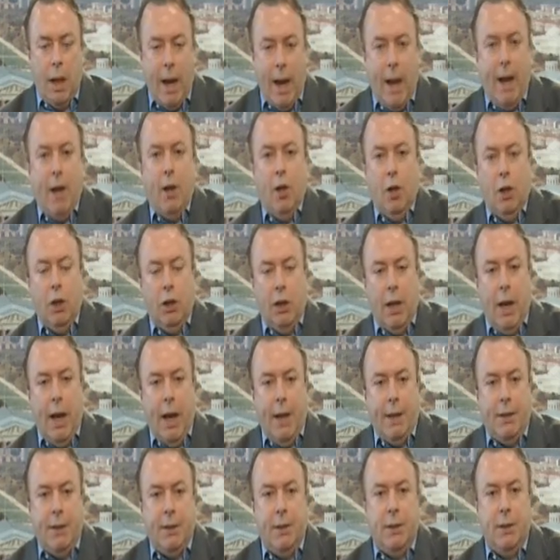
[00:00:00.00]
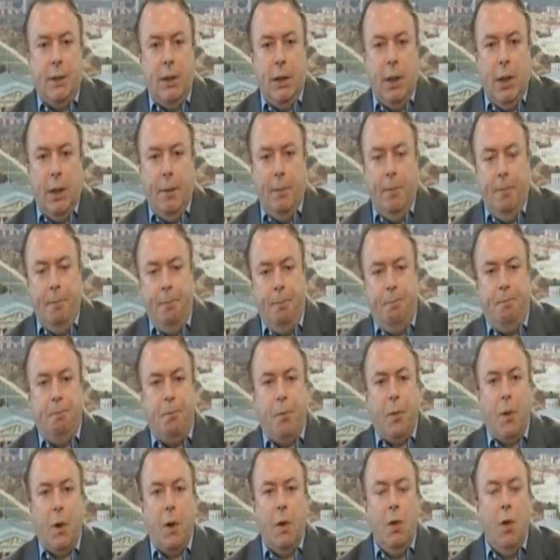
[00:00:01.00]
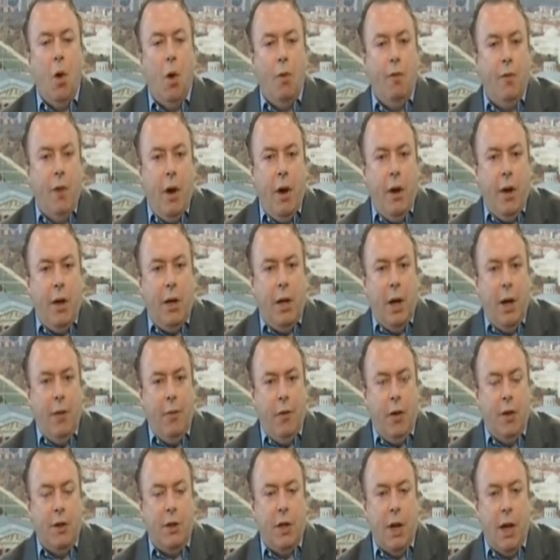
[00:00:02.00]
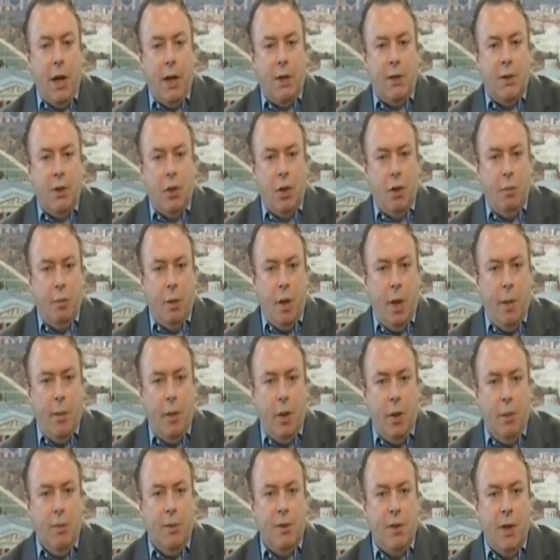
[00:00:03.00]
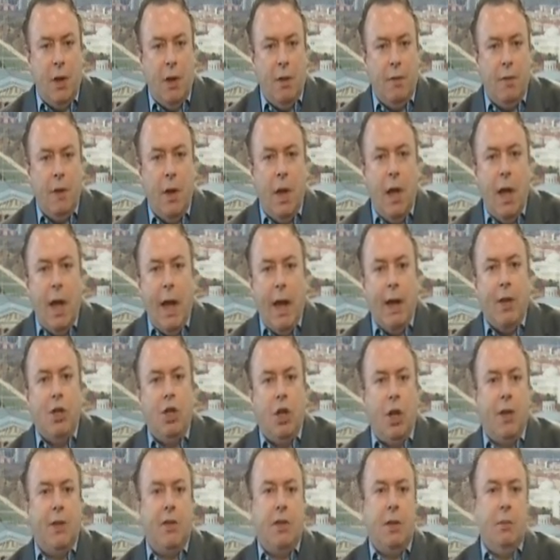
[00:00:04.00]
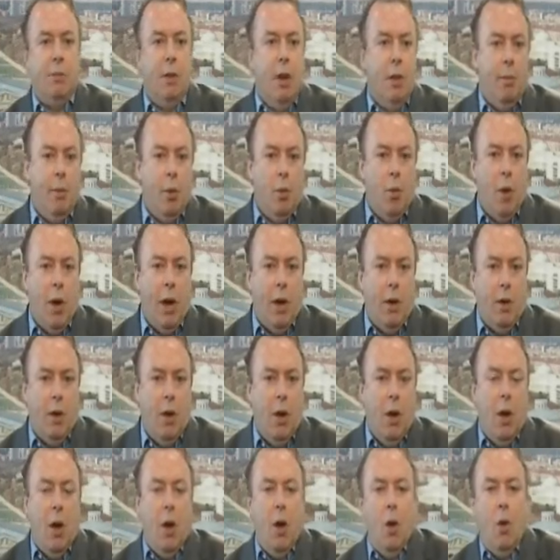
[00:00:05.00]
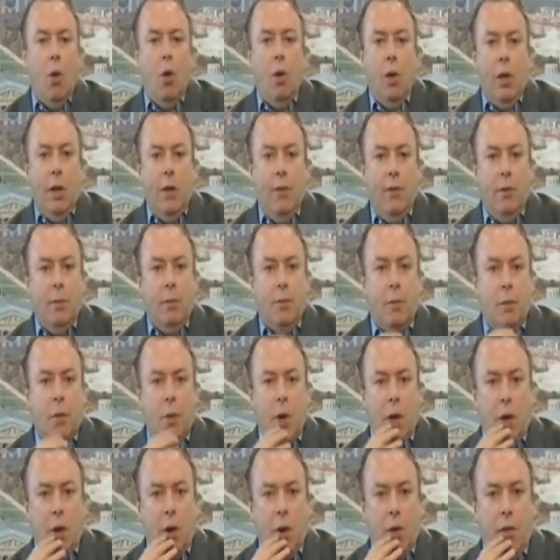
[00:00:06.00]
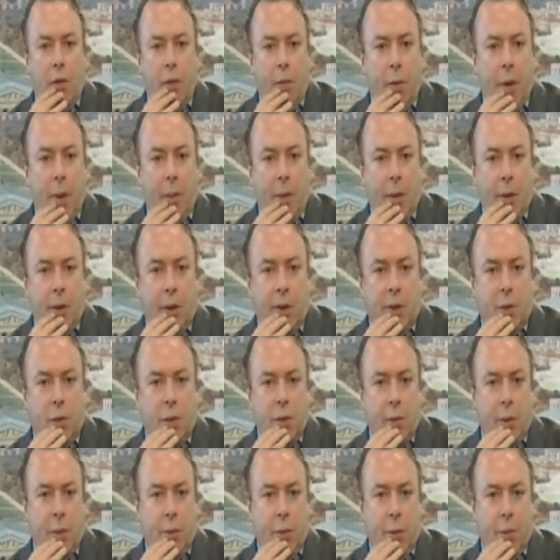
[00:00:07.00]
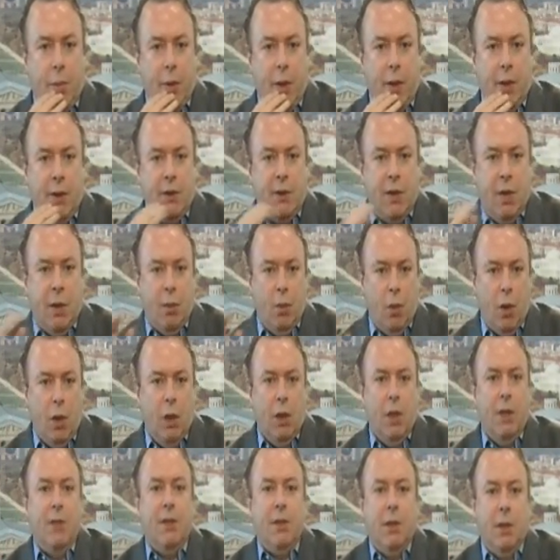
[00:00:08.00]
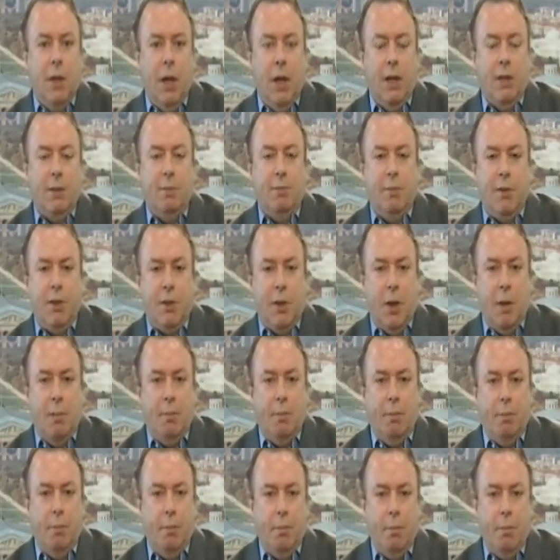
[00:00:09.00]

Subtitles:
angled at not very clever attacks on Obama himself, at just the moment when even quite a lot of Republicans would have been prepared to say, well, listen, let's step